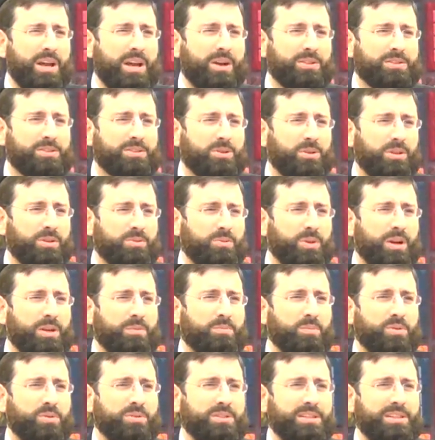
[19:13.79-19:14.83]
Now it's called
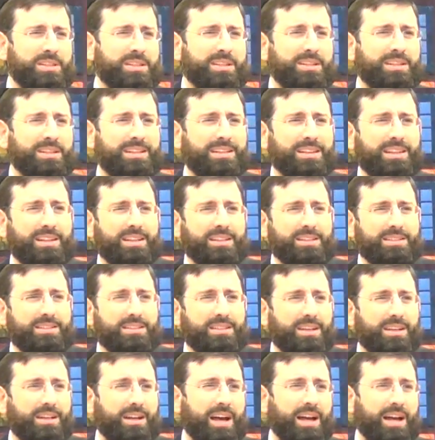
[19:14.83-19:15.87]
what? Modi'in Elite.
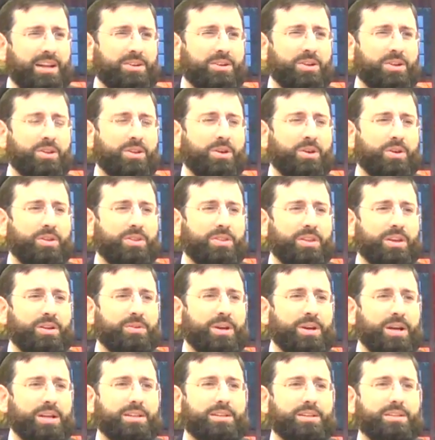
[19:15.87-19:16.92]
I don't know the whole thing,
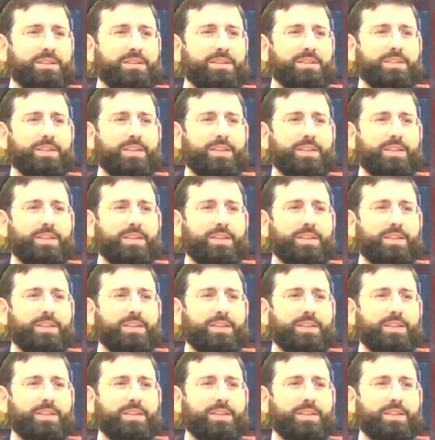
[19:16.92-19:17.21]
right?